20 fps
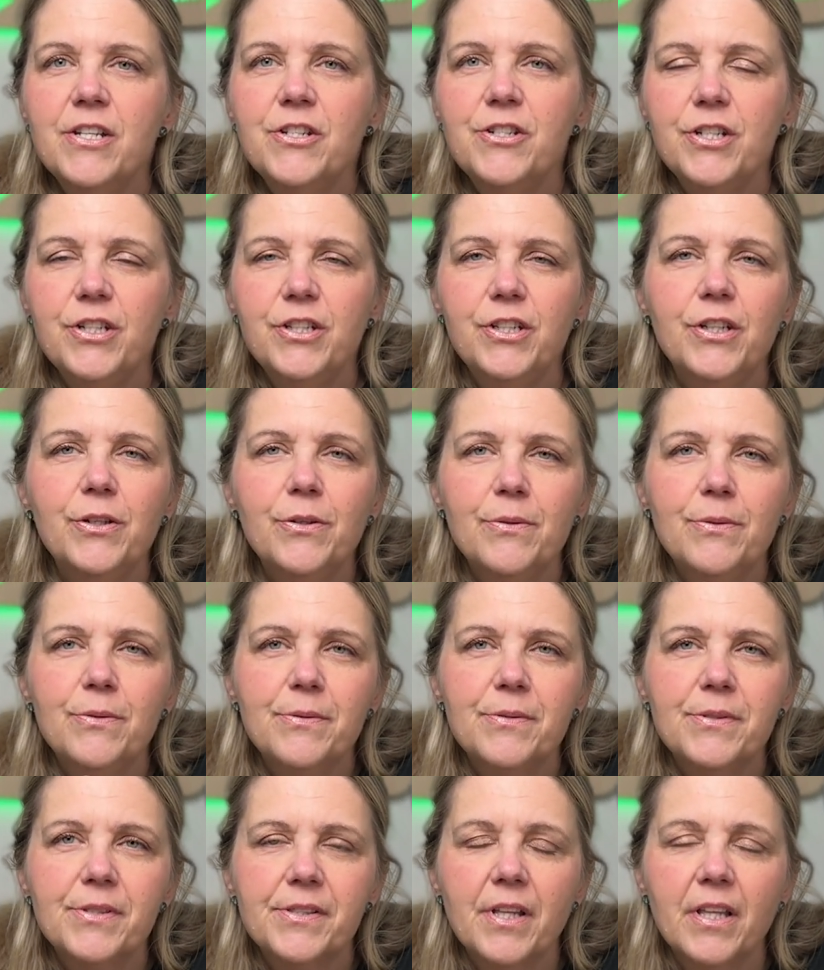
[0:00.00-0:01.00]
to
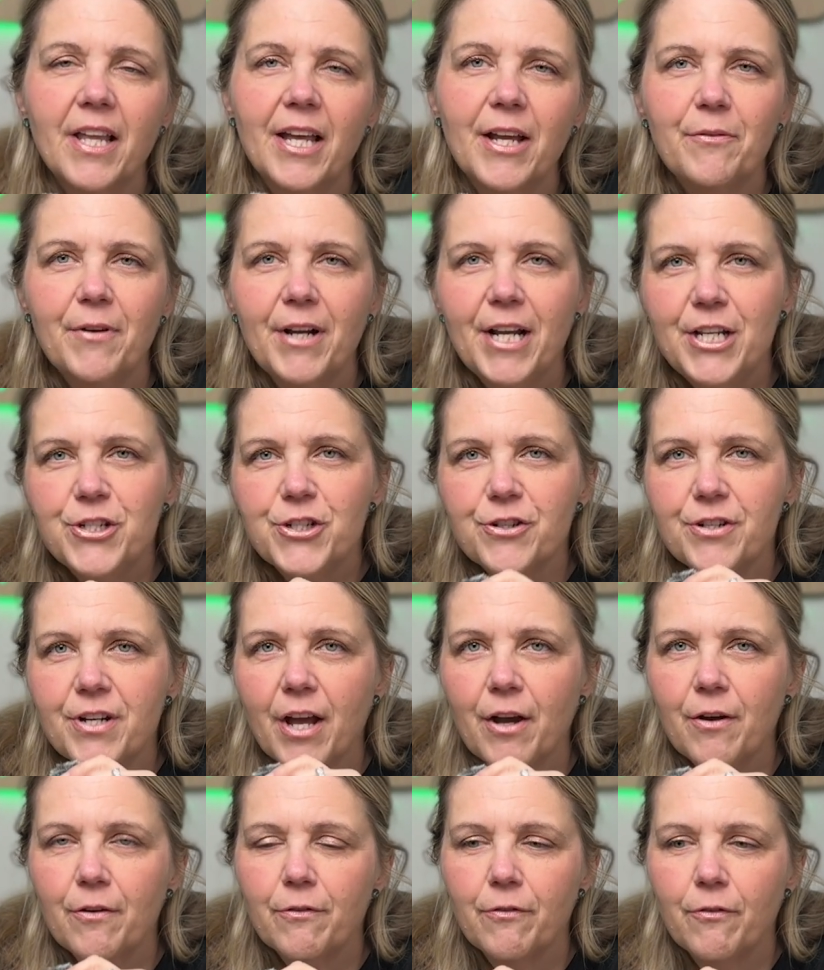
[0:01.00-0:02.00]
use the LightRanger
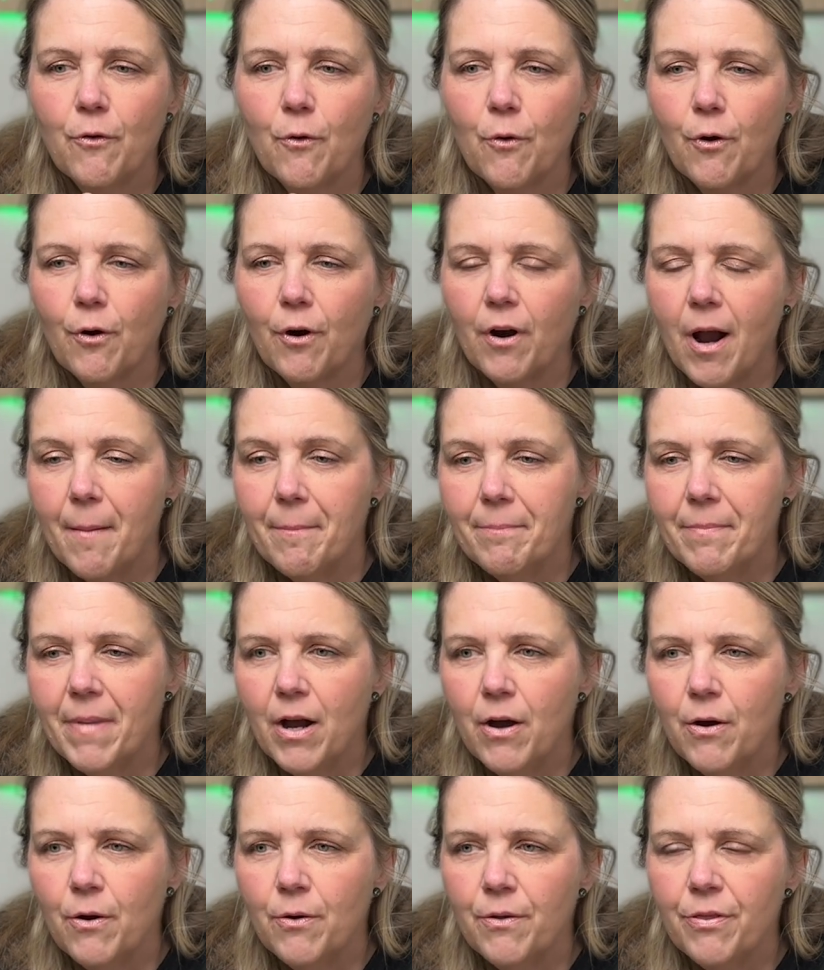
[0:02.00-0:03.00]
now for
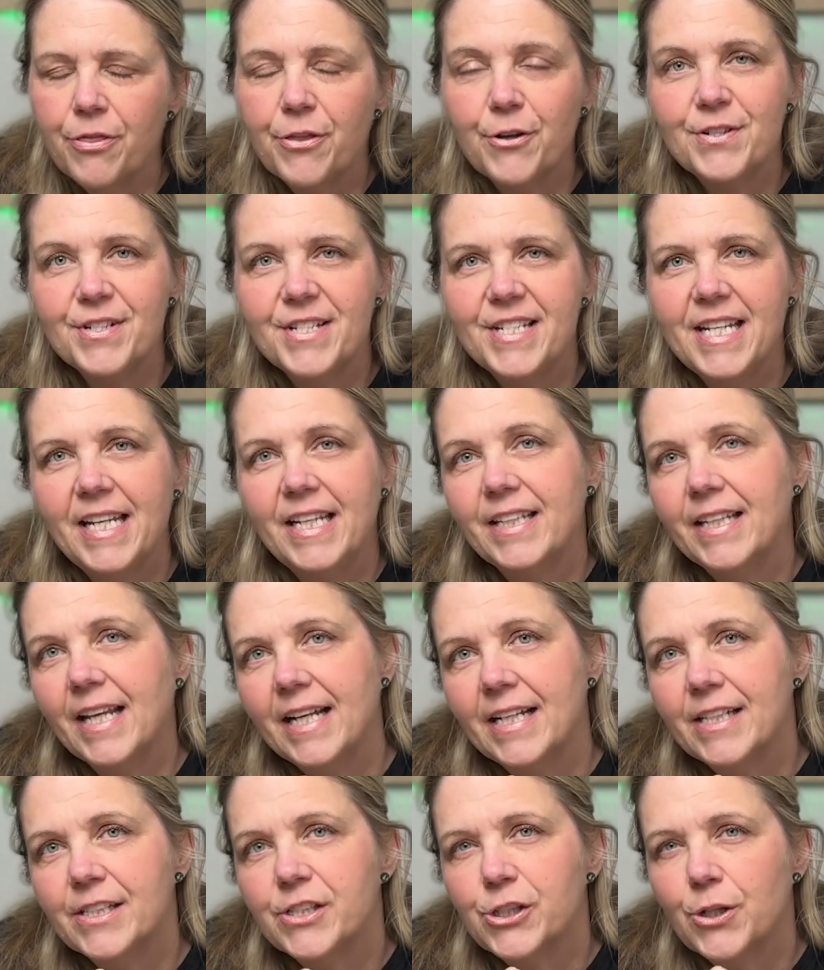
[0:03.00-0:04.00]
about 13
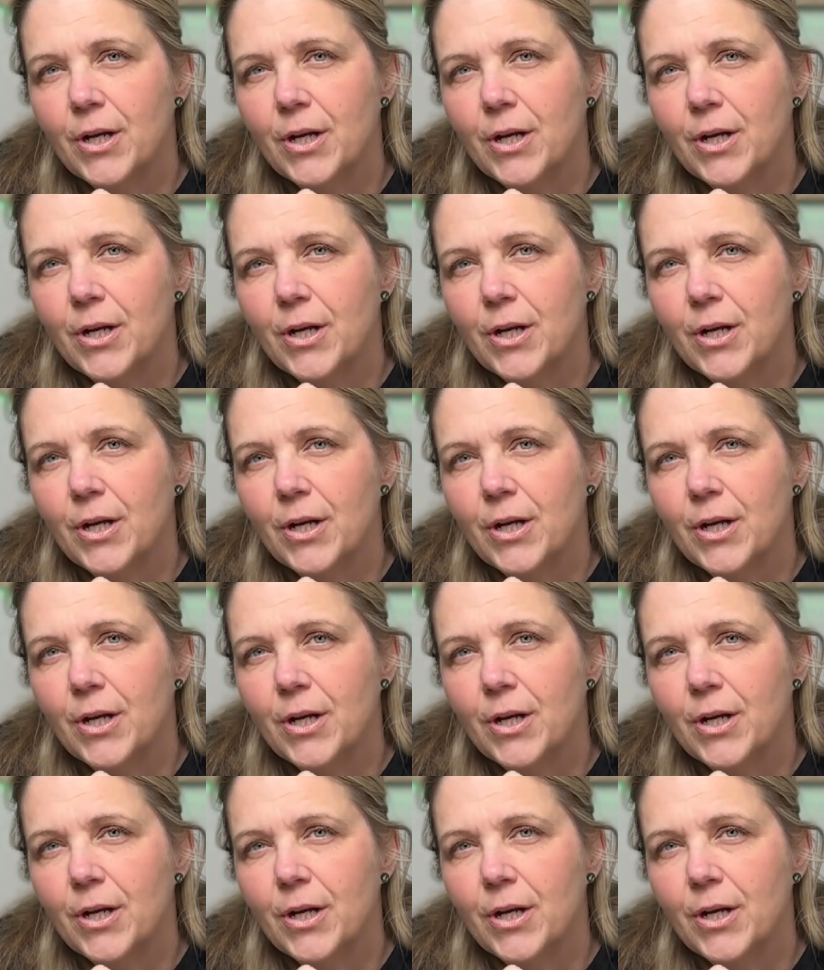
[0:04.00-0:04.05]
nights.